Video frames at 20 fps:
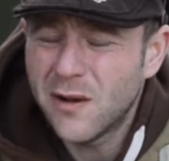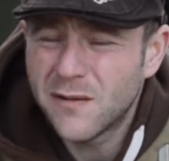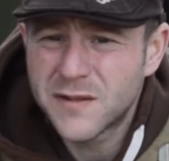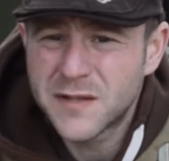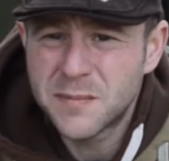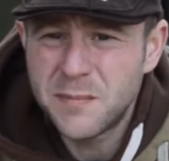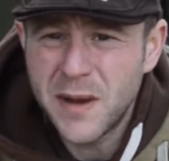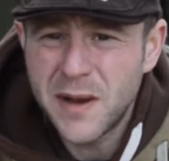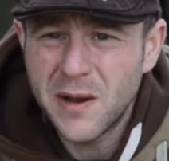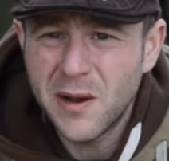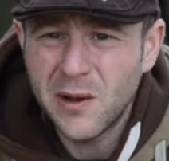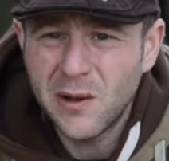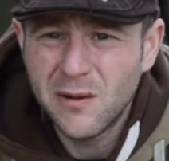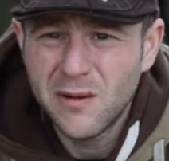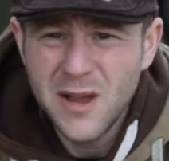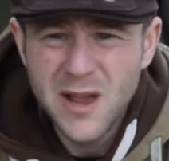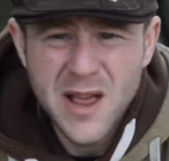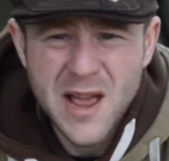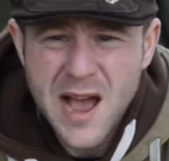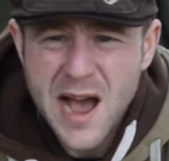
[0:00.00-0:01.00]
I've spent
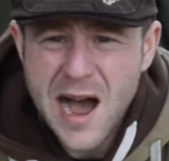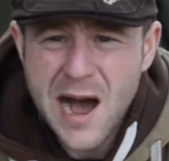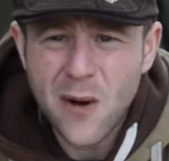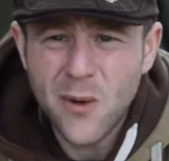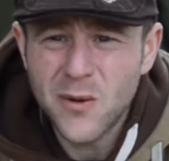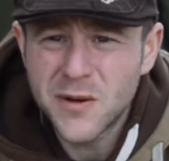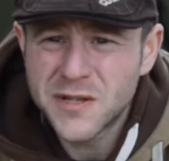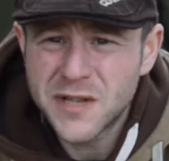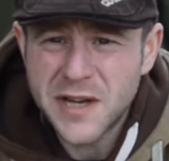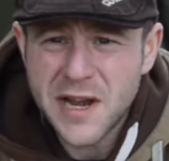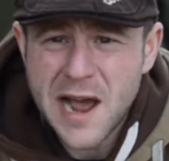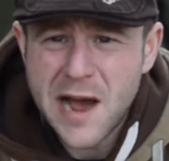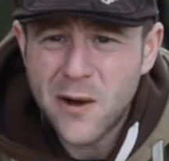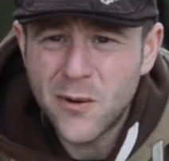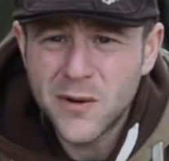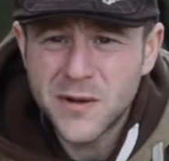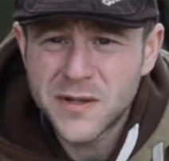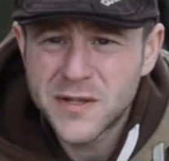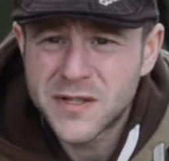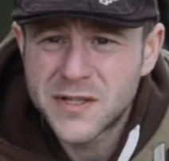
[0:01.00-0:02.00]
hours and
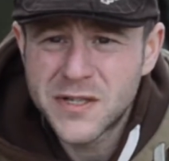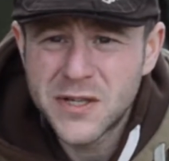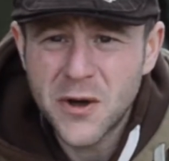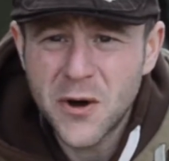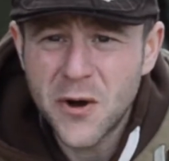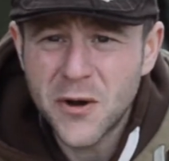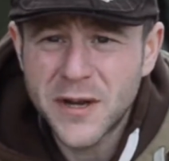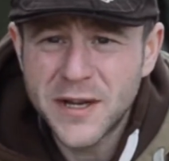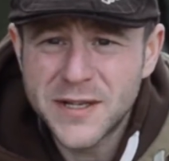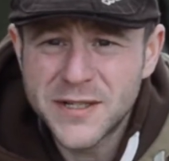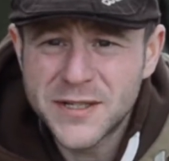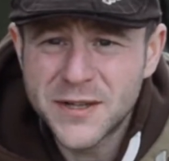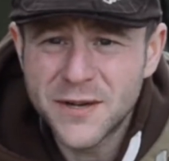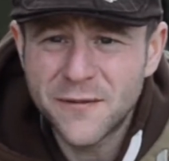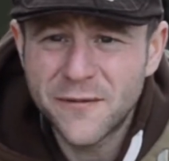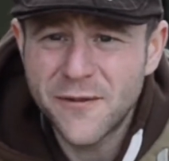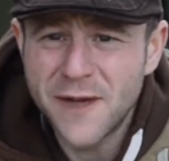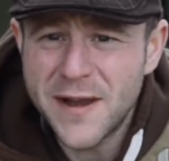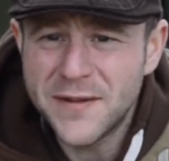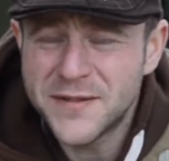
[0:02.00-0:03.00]
hours talking to
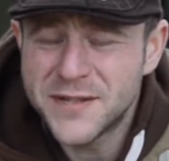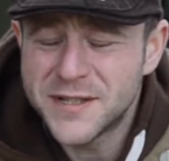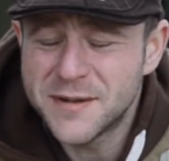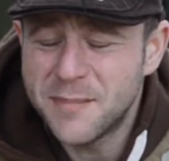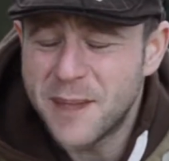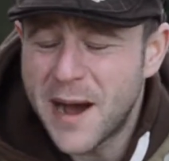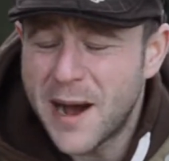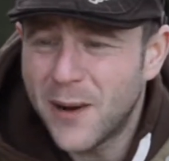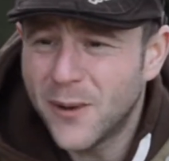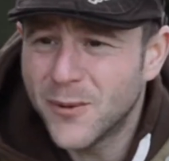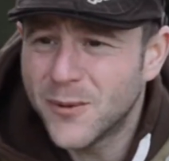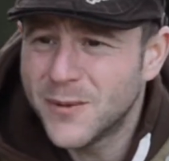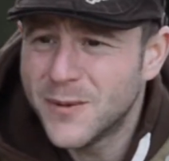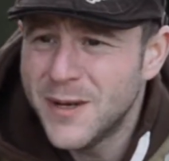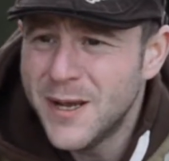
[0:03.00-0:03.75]
friends about